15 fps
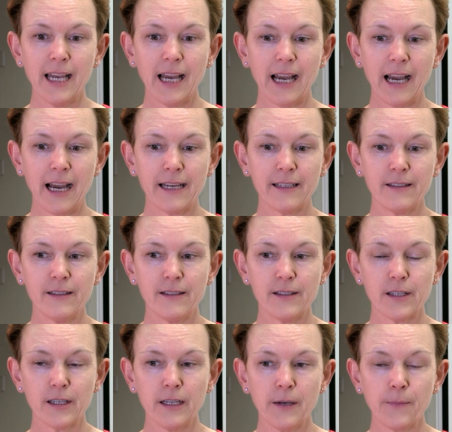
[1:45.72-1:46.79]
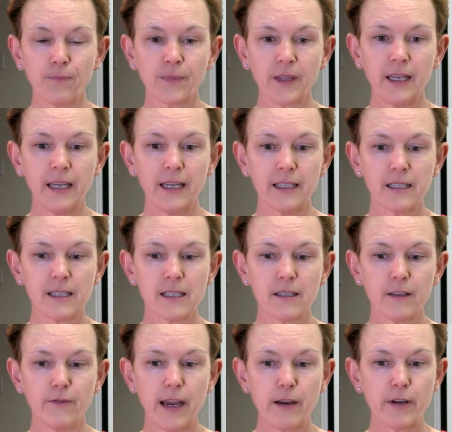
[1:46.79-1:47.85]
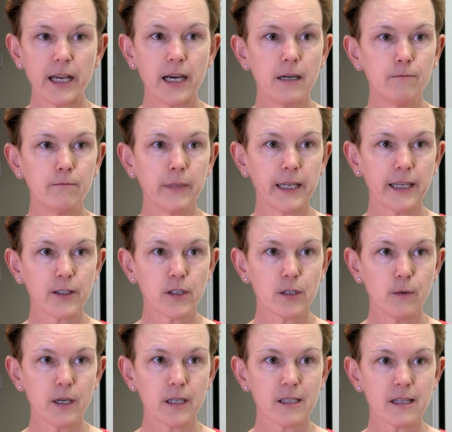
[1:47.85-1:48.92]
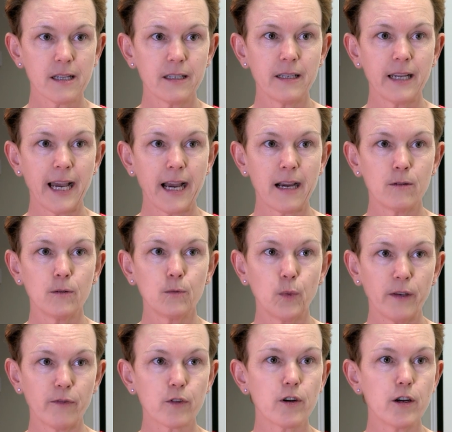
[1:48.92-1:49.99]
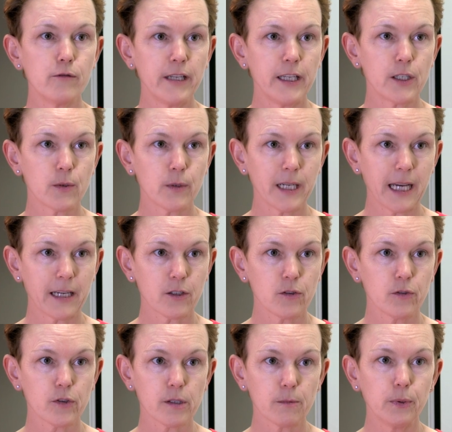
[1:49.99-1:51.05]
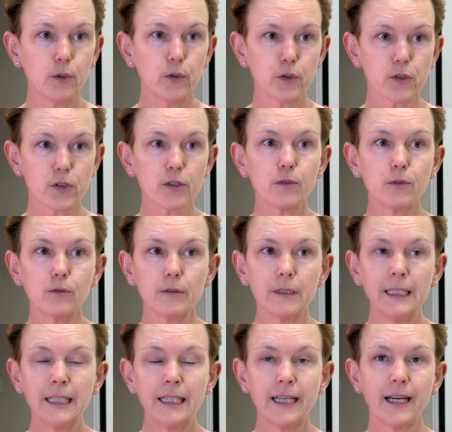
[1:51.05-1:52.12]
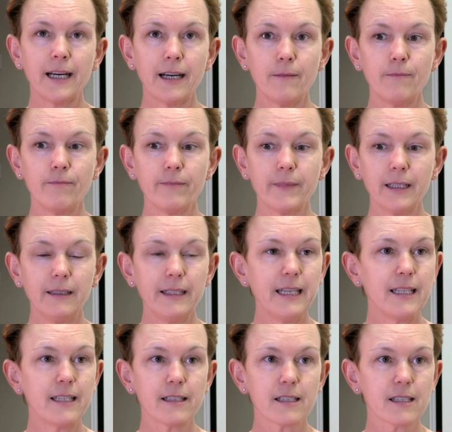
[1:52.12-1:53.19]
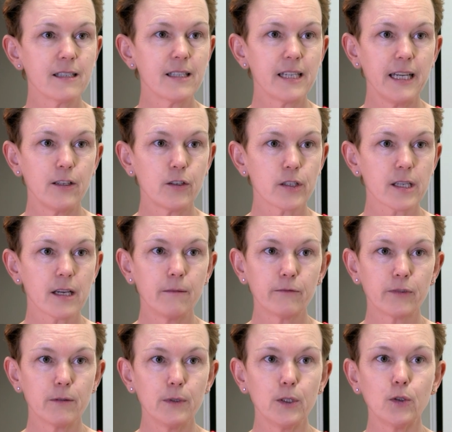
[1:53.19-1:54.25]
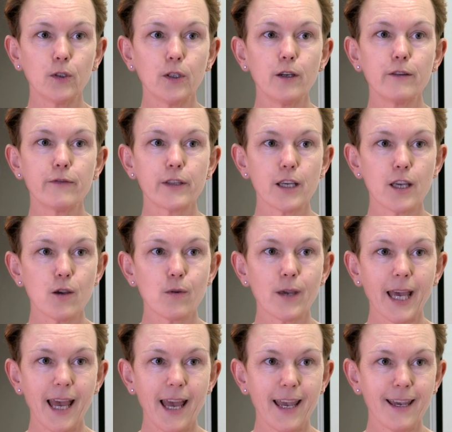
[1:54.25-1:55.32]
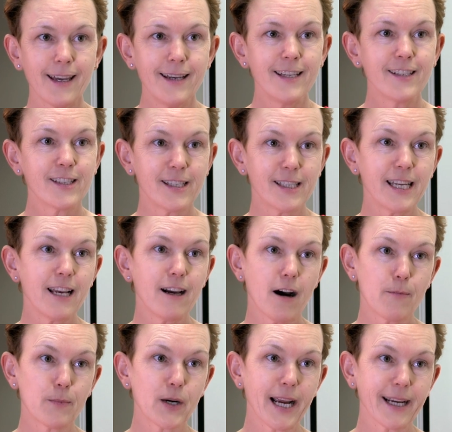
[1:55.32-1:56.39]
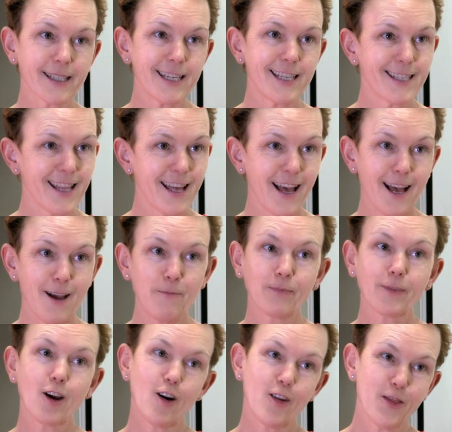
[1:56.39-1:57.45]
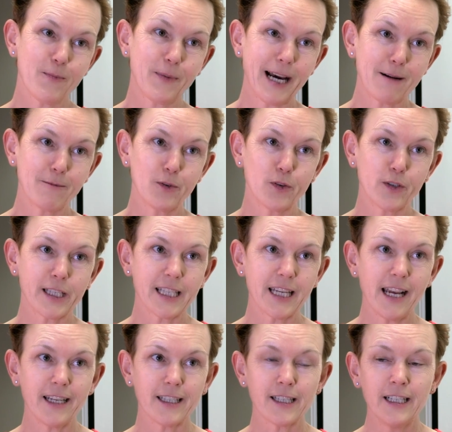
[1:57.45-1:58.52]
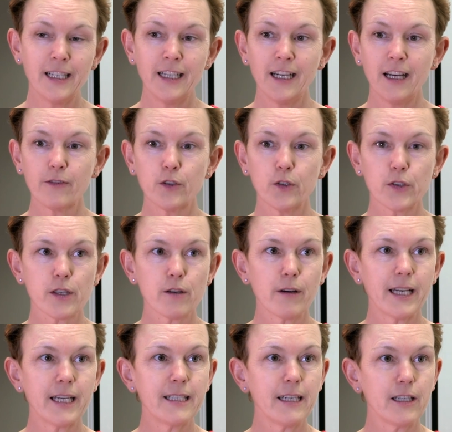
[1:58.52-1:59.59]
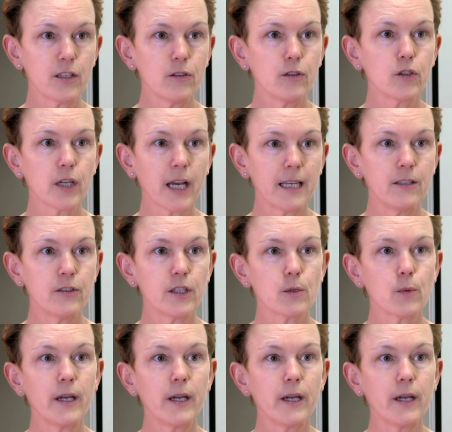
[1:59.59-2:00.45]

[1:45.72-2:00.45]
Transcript: And it's very humbling to us that now we've grown into a national support school. Leaders and teachers come from all over the UK to see our practice there on the Patmore estate. Of course, there are additional challenges.